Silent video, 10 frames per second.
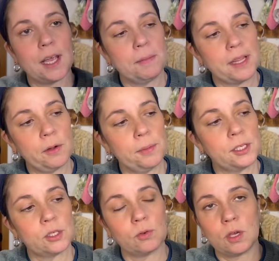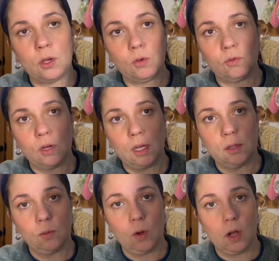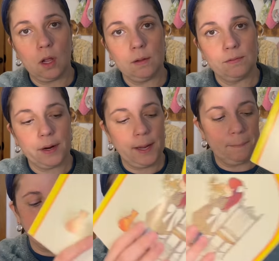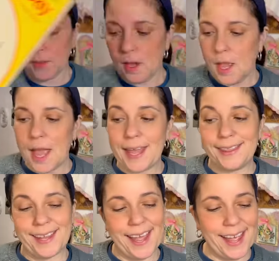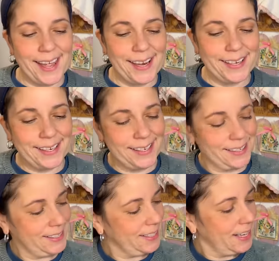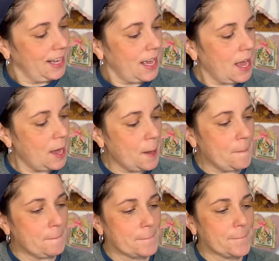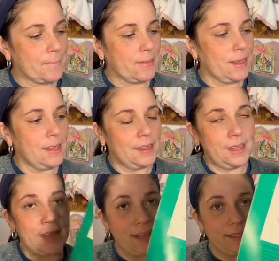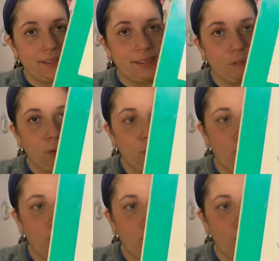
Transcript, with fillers: I mean, that would be so cute on the wall, right? And then um, this is Blue